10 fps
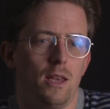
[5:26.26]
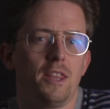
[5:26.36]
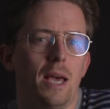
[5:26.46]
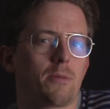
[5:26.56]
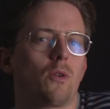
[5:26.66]

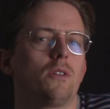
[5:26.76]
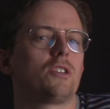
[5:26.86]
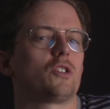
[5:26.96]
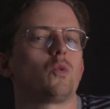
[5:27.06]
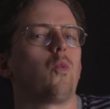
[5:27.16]
The App Store is
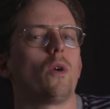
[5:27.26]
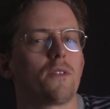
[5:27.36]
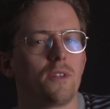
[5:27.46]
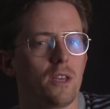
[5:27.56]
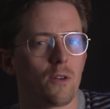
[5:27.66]
just one
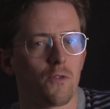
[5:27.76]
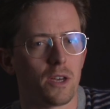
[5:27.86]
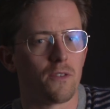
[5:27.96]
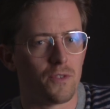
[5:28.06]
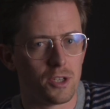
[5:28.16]
of the
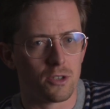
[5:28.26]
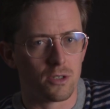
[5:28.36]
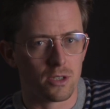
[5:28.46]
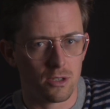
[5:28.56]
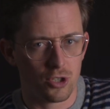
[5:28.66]
innovative
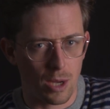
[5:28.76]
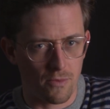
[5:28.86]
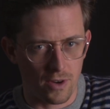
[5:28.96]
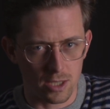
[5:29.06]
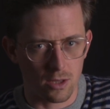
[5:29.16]
features
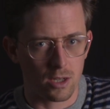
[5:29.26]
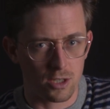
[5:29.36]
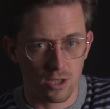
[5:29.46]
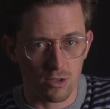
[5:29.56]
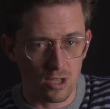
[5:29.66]
Shopify has
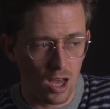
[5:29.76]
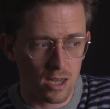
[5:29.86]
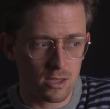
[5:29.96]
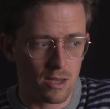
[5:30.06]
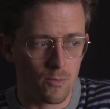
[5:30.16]
launched. There's
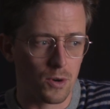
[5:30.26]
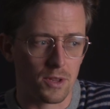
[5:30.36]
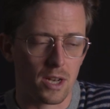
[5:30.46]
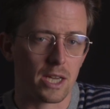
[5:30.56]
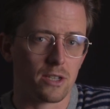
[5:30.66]
honestly more
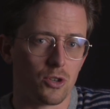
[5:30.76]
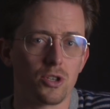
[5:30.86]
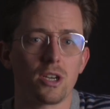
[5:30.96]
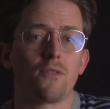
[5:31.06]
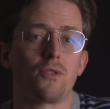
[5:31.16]
than I
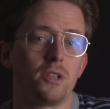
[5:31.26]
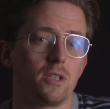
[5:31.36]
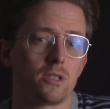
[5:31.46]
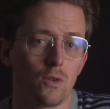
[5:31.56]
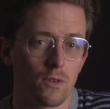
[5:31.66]
could cover in
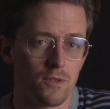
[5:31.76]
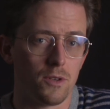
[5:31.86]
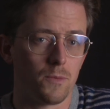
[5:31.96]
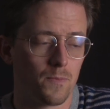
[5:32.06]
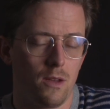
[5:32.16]
this
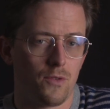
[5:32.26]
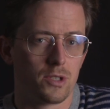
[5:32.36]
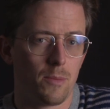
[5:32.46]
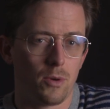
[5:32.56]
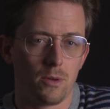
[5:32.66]
overview. For
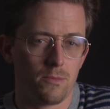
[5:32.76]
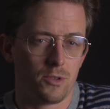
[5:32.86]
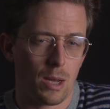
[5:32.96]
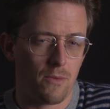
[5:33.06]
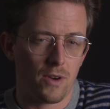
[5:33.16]
example,
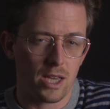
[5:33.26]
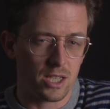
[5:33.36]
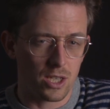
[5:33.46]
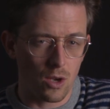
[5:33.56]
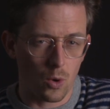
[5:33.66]
Shopify is
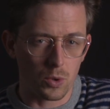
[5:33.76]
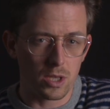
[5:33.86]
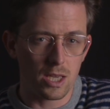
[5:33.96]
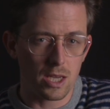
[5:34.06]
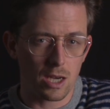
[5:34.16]
the only
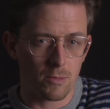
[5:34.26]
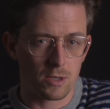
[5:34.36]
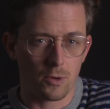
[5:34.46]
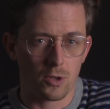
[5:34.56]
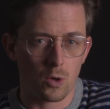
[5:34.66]
e-commerce
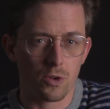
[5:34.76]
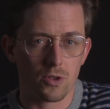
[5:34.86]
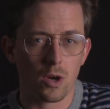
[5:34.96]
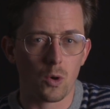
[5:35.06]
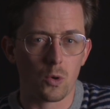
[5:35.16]
builder with
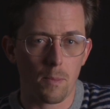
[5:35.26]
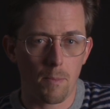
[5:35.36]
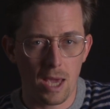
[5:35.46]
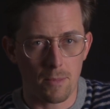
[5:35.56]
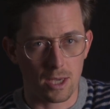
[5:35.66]
their own
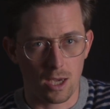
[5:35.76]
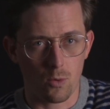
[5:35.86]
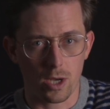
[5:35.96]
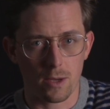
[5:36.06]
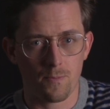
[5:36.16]
payment gateway.